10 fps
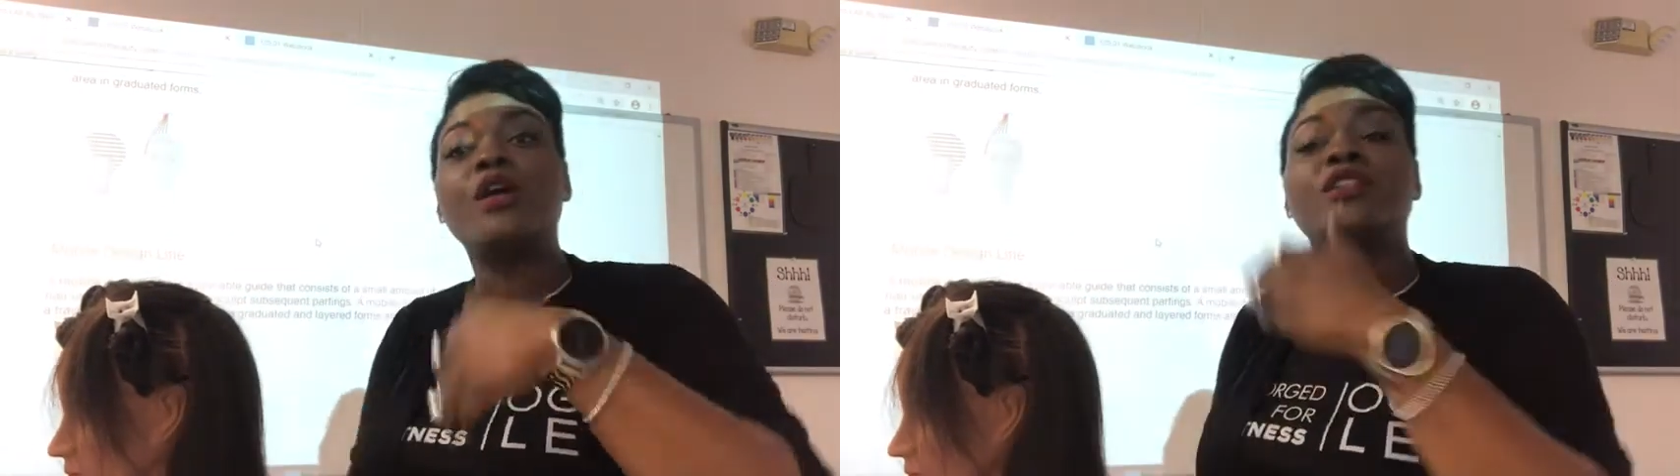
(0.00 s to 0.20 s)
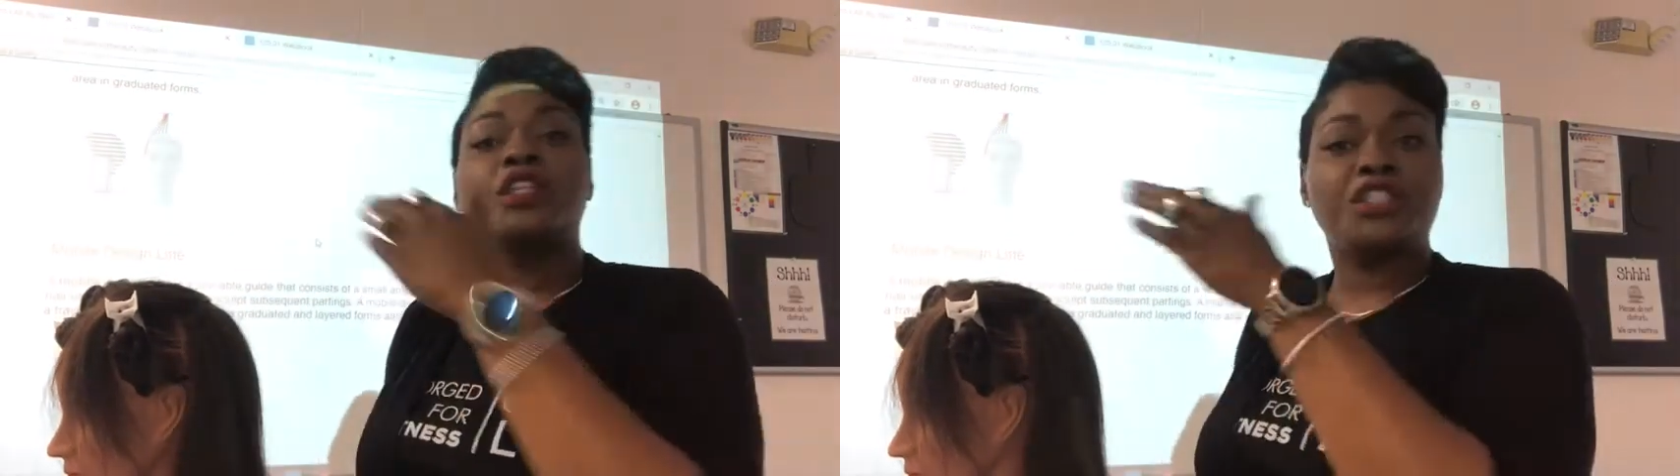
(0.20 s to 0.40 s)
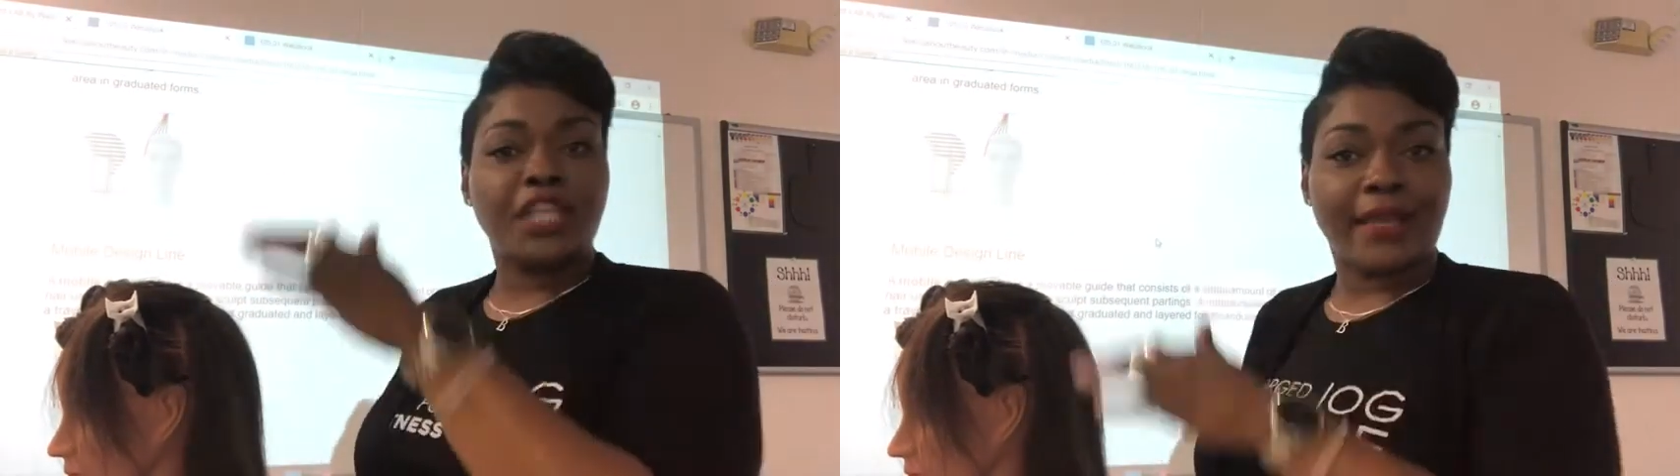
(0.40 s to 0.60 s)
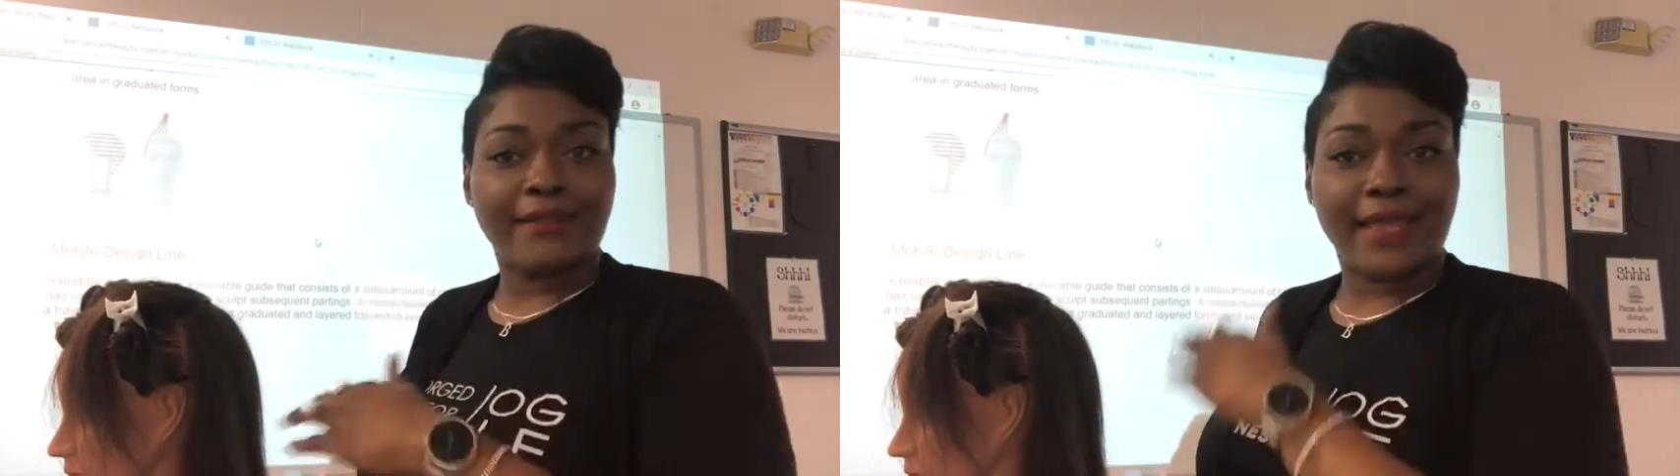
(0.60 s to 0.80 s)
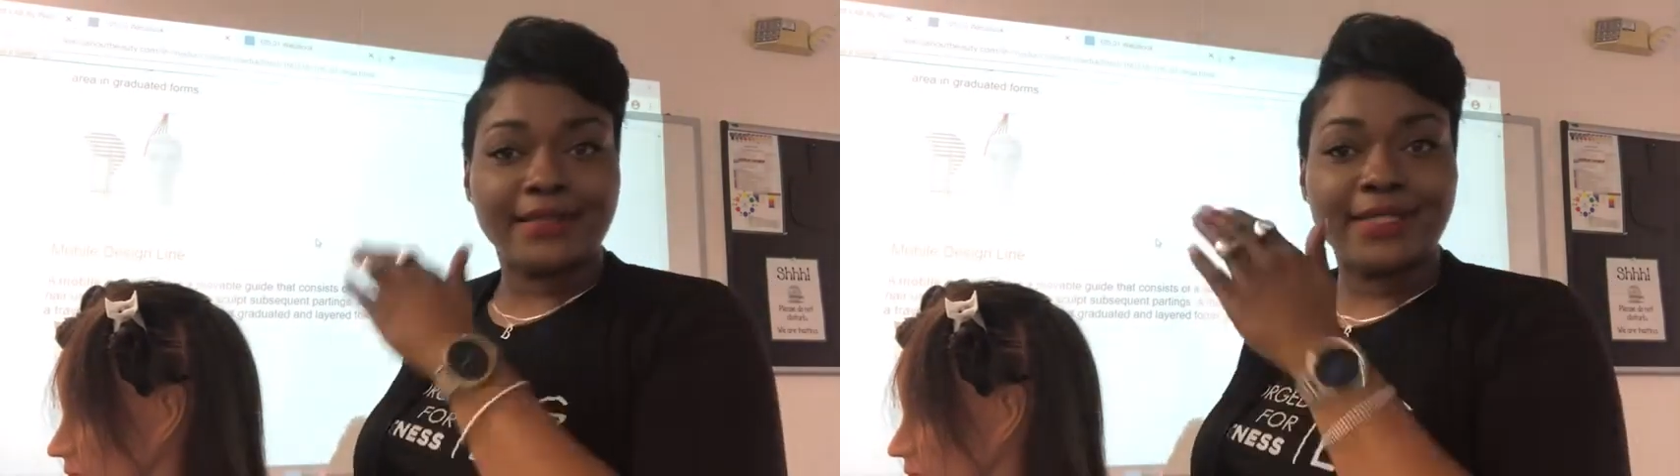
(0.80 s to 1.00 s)
to check
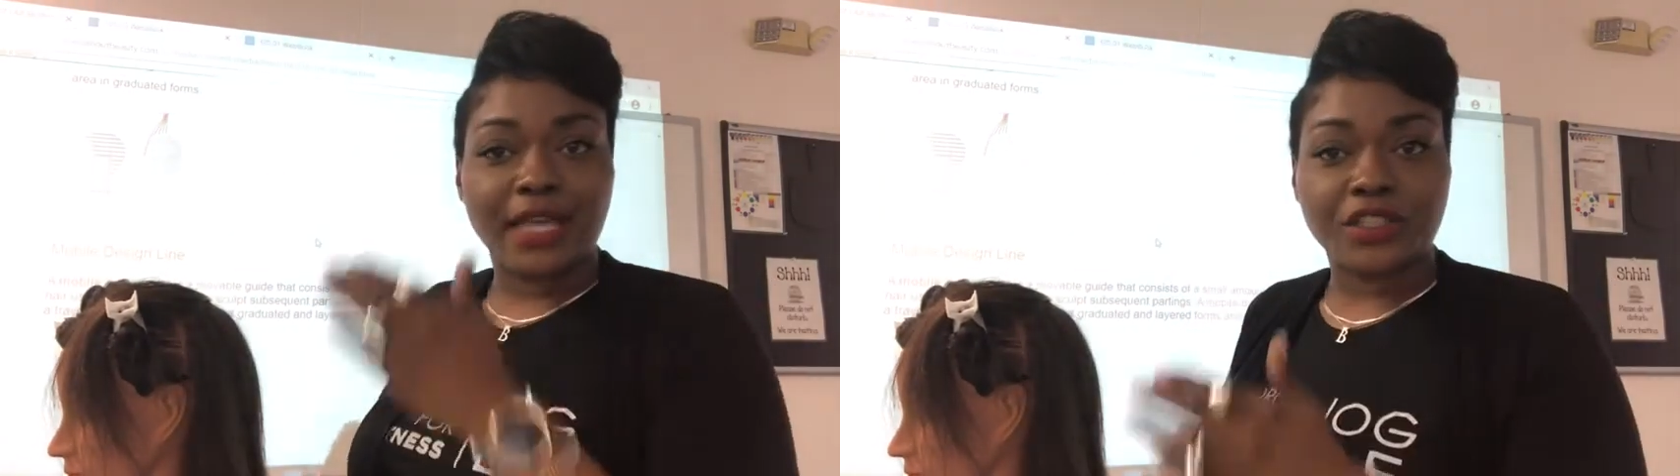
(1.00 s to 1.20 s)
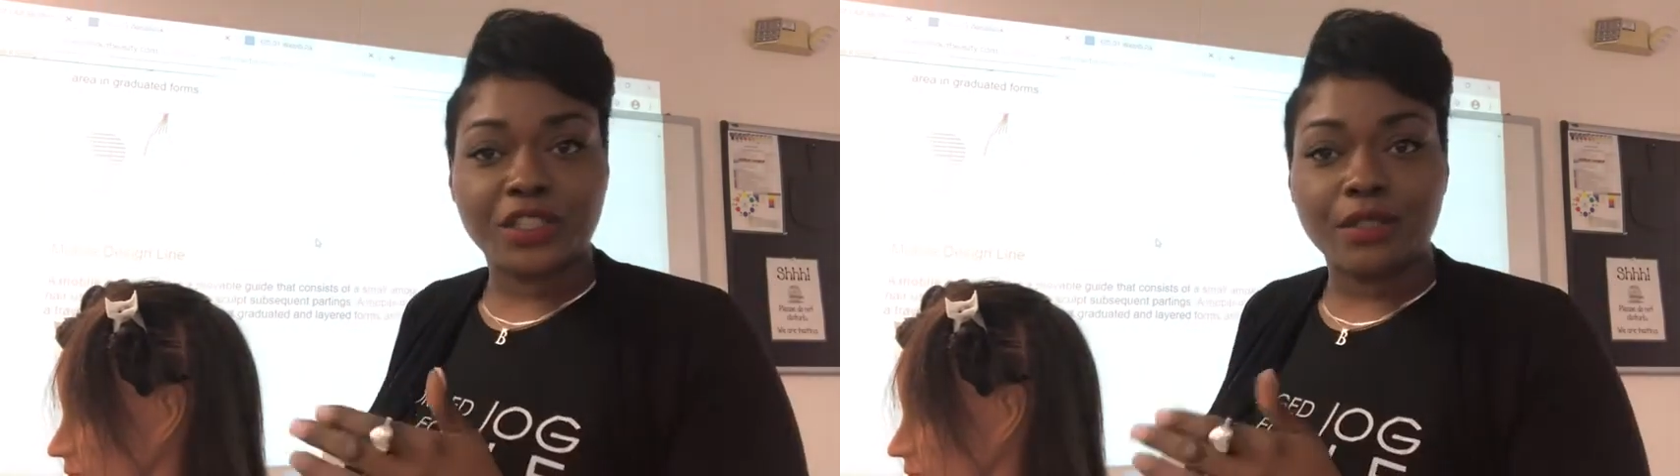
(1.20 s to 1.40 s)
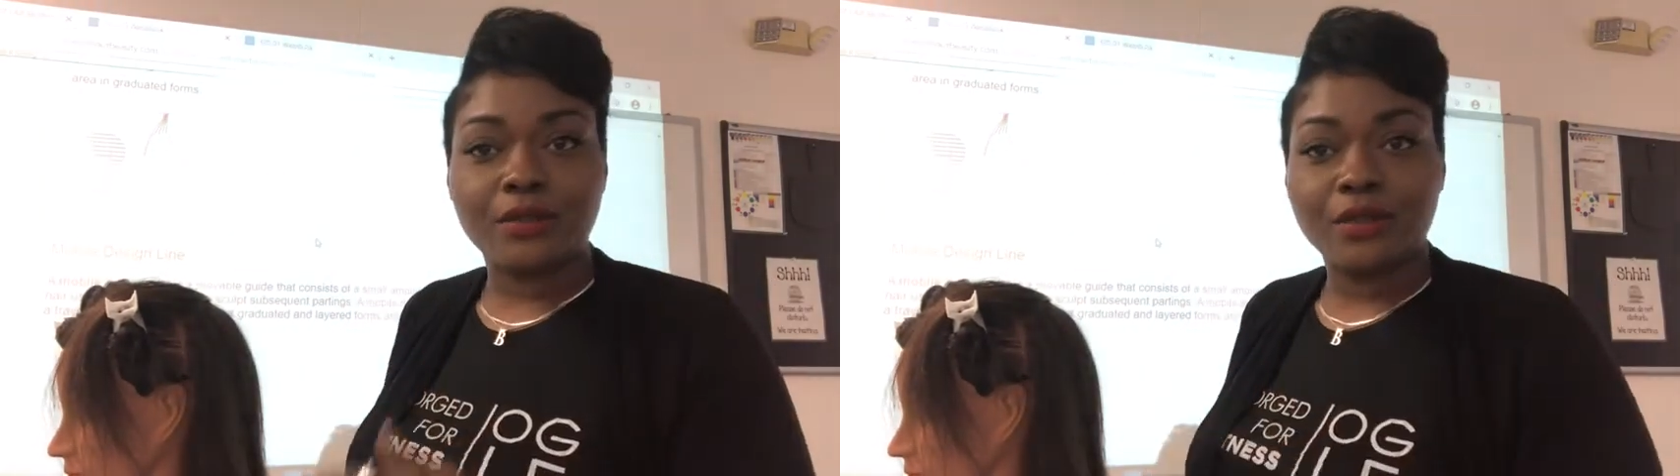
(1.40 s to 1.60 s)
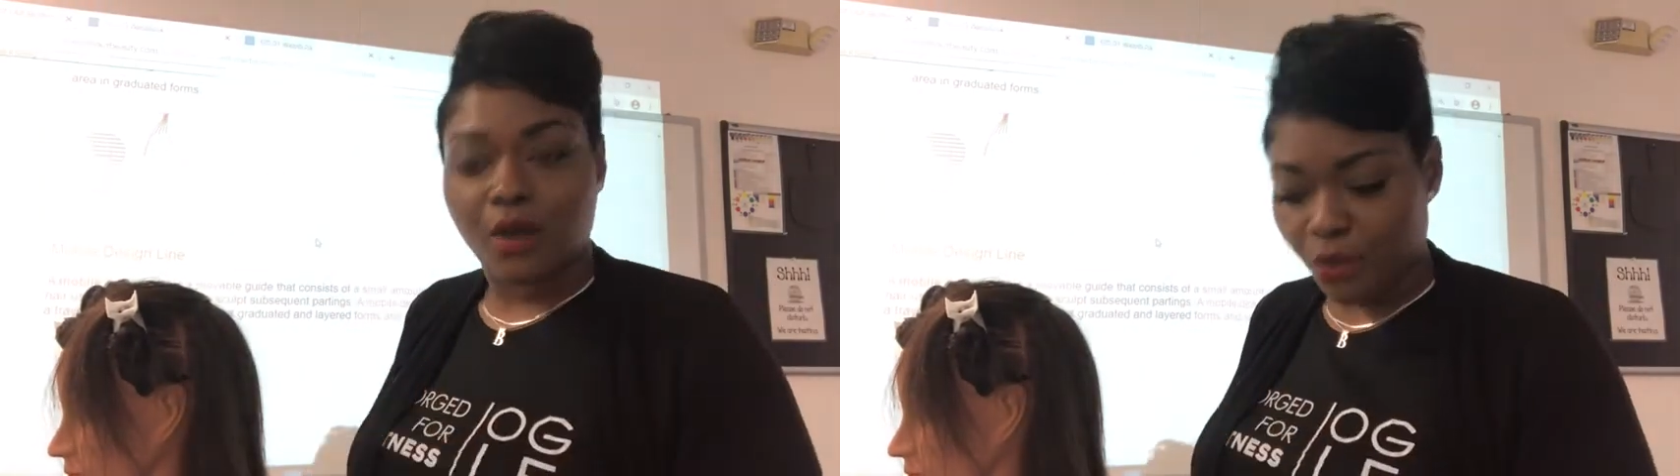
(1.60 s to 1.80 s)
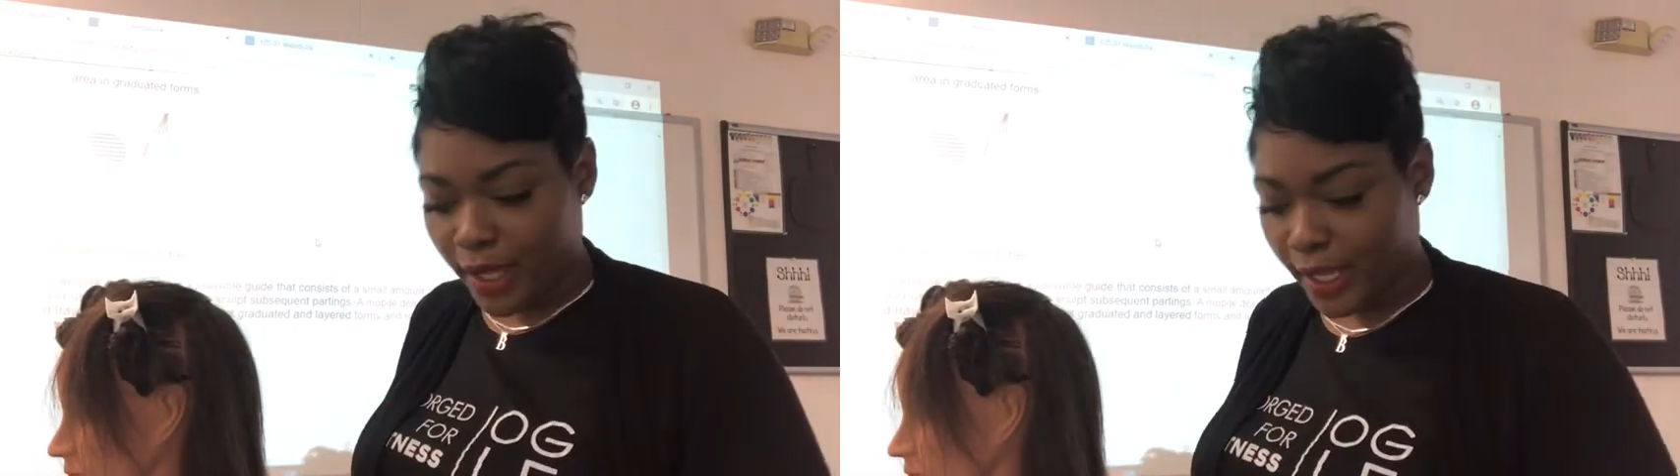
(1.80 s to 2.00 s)
that section,
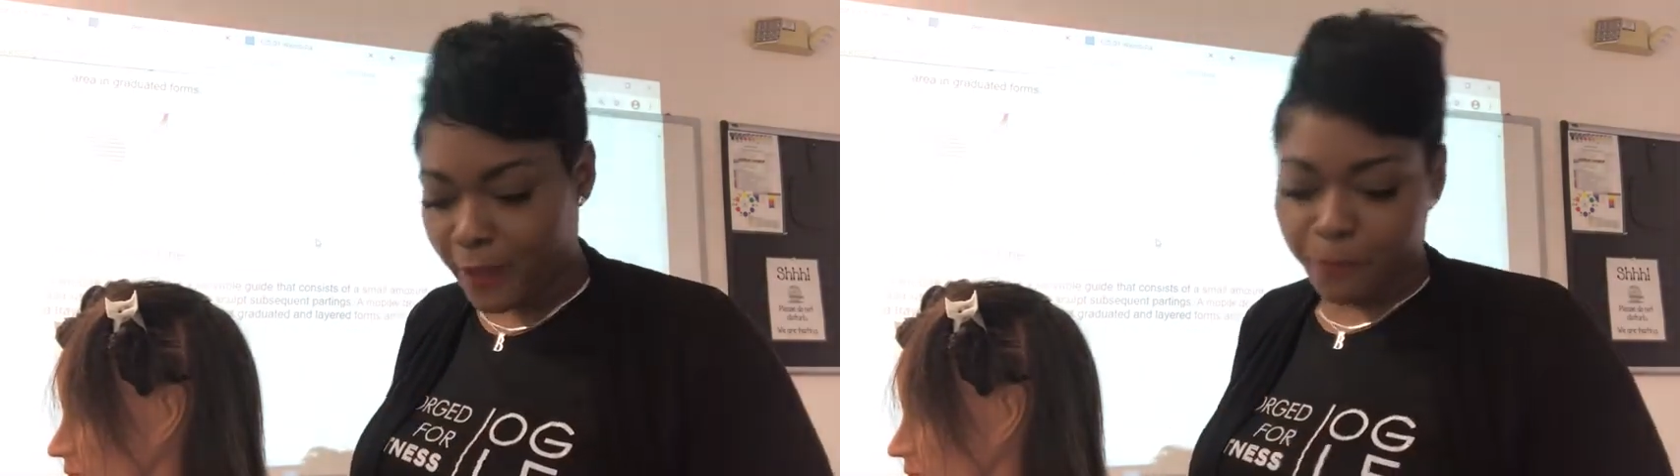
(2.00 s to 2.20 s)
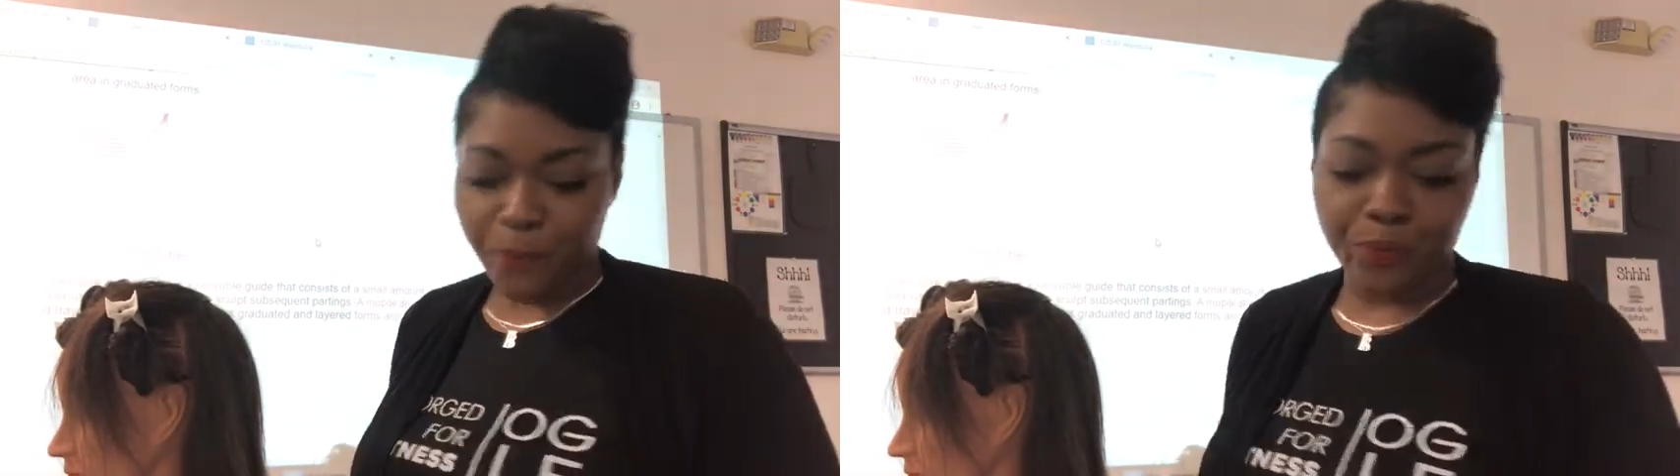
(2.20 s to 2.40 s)
okay?